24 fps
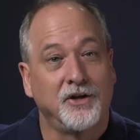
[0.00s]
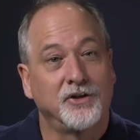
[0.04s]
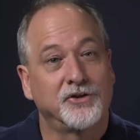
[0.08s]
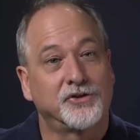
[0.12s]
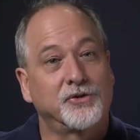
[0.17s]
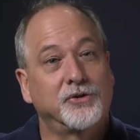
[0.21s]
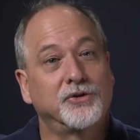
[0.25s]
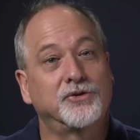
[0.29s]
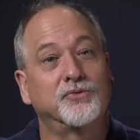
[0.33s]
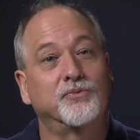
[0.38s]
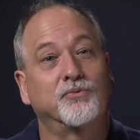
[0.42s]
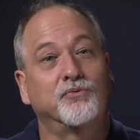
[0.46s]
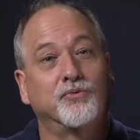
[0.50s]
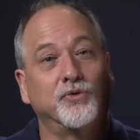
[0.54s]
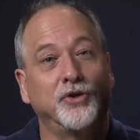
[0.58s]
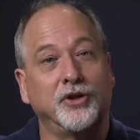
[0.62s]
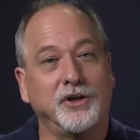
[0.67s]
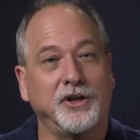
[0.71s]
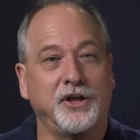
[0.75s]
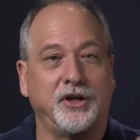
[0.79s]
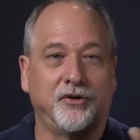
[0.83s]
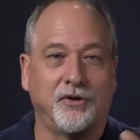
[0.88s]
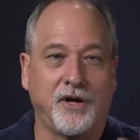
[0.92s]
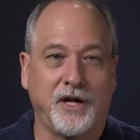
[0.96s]
So it's
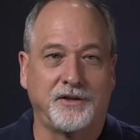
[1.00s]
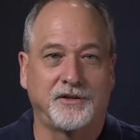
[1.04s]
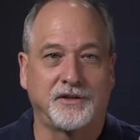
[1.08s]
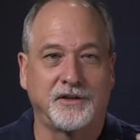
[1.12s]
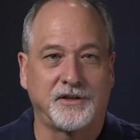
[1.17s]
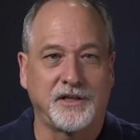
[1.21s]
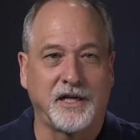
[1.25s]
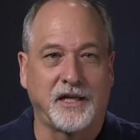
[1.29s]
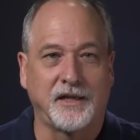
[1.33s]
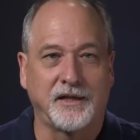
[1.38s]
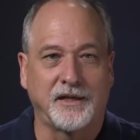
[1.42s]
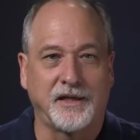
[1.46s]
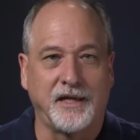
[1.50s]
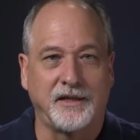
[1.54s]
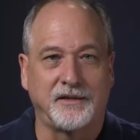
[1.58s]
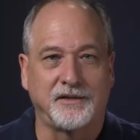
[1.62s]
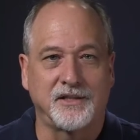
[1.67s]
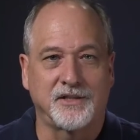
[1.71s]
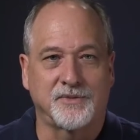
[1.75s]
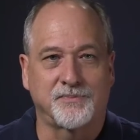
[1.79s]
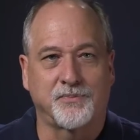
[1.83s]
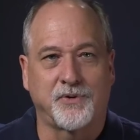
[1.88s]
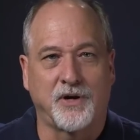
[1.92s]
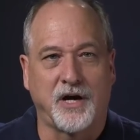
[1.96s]
really great to
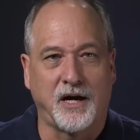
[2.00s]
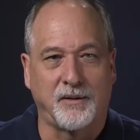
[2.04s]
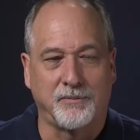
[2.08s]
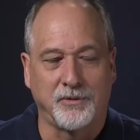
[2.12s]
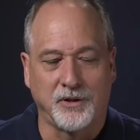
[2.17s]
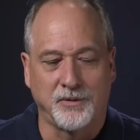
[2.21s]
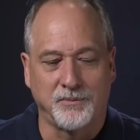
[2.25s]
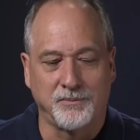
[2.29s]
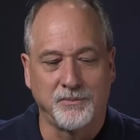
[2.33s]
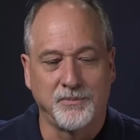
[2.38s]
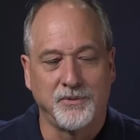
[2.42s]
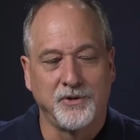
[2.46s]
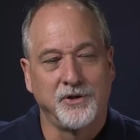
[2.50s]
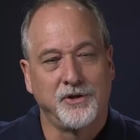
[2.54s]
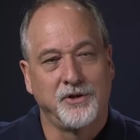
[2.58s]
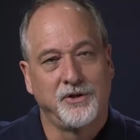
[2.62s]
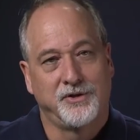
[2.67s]
delegate this problem